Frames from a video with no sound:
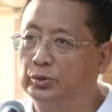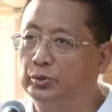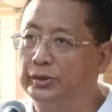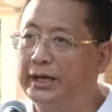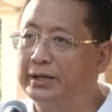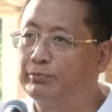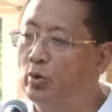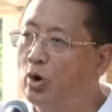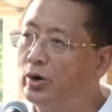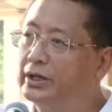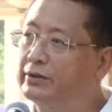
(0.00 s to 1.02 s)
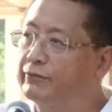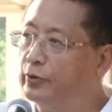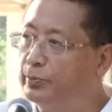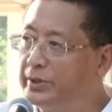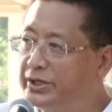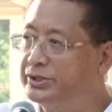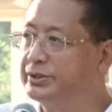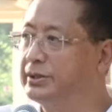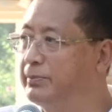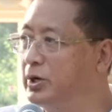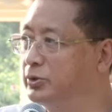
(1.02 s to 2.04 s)
to get more
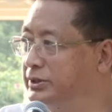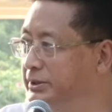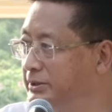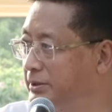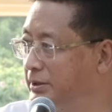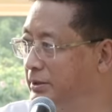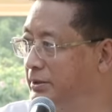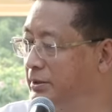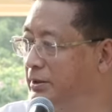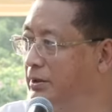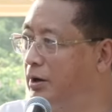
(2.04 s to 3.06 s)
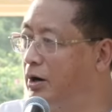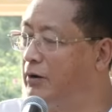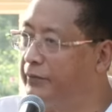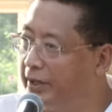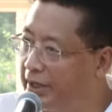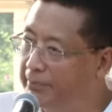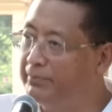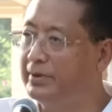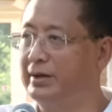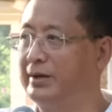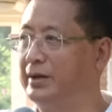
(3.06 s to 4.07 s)
information about it, of him,
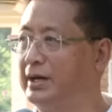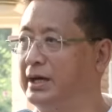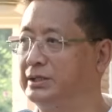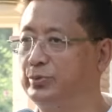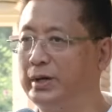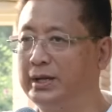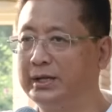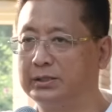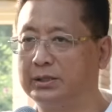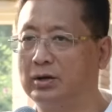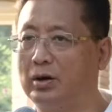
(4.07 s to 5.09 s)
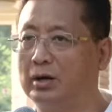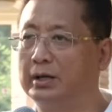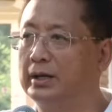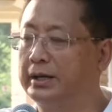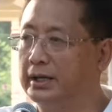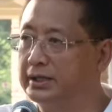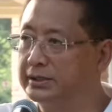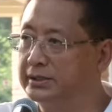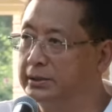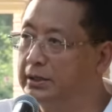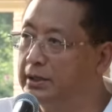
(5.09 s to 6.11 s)
as well as
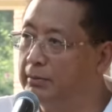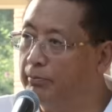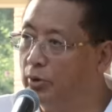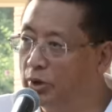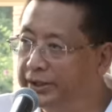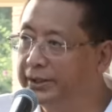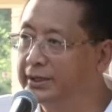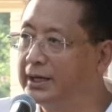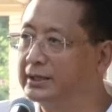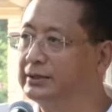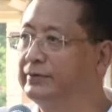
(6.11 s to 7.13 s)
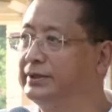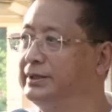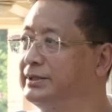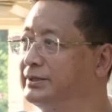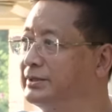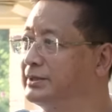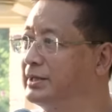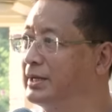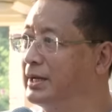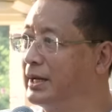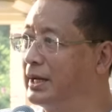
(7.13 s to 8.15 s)
his political activities
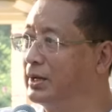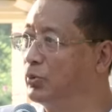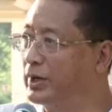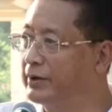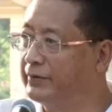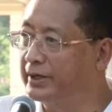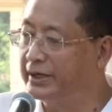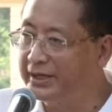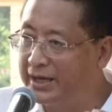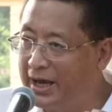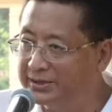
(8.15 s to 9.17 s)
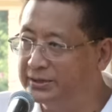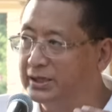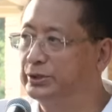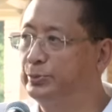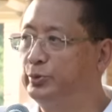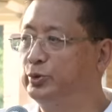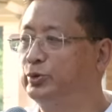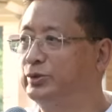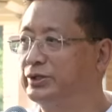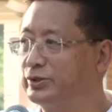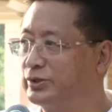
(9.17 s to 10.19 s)
and whatever he has
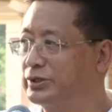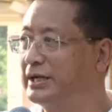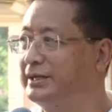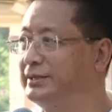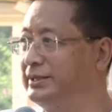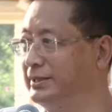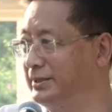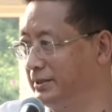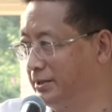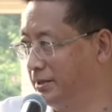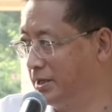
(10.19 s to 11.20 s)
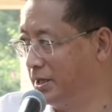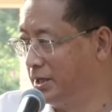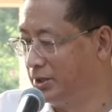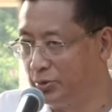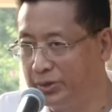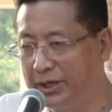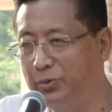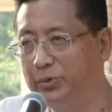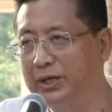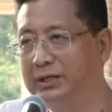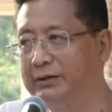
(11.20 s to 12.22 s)
contributed to society. Today
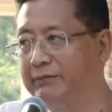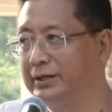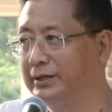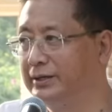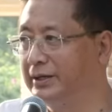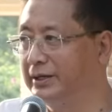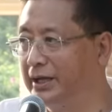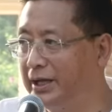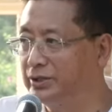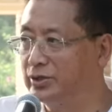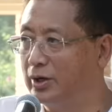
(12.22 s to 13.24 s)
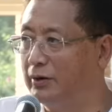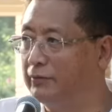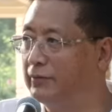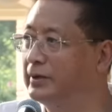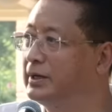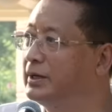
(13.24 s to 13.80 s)
we are living in an age of